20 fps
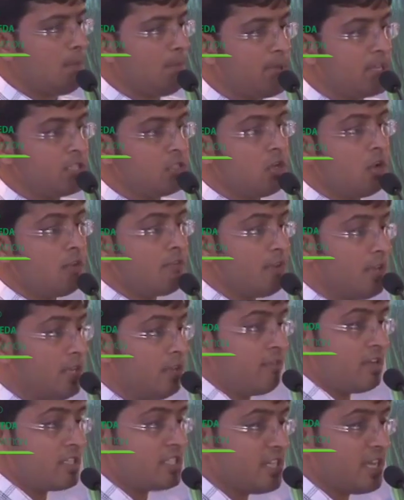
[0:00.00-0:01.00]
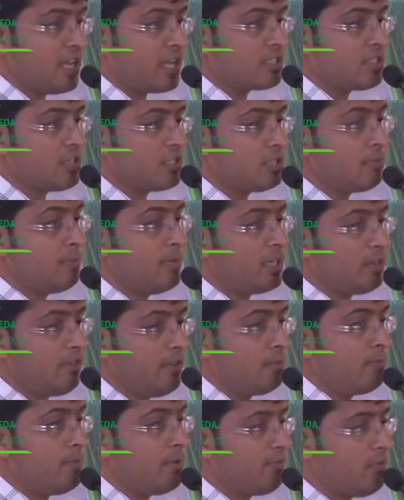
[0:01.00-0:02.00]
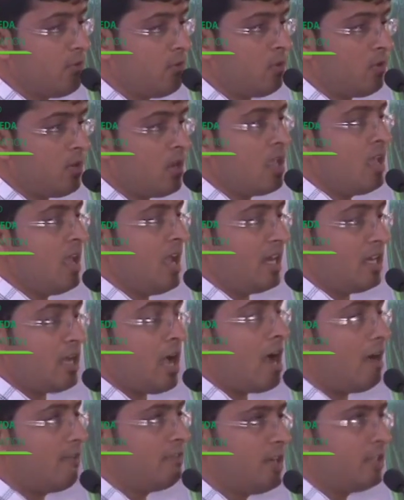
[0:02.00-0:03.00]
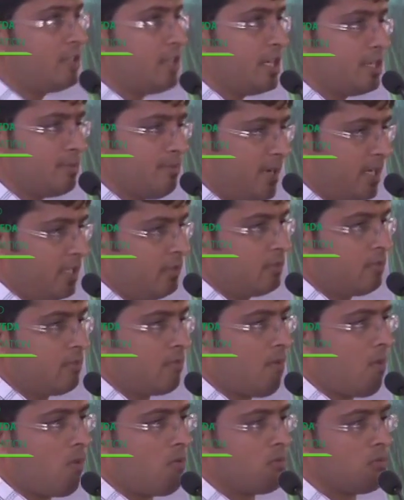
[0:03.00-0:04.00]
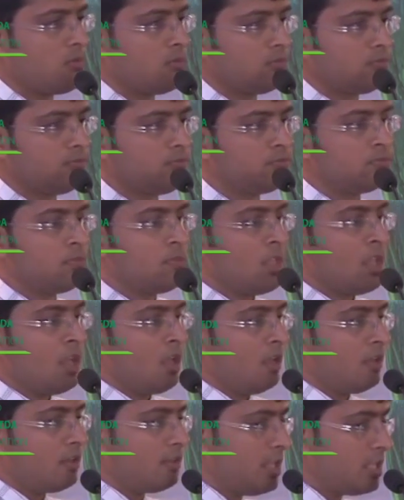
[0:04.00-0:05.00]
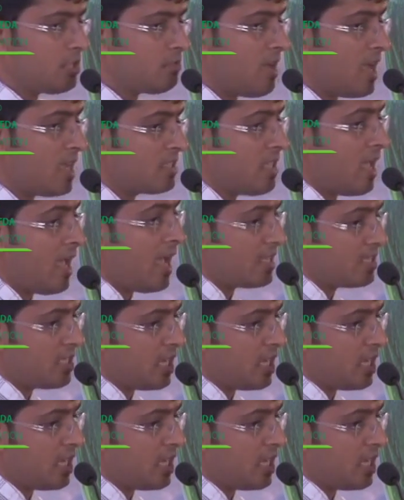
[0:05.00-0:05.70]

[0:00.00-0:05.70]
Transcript: Comparison of investigations between before and after treatment. This was the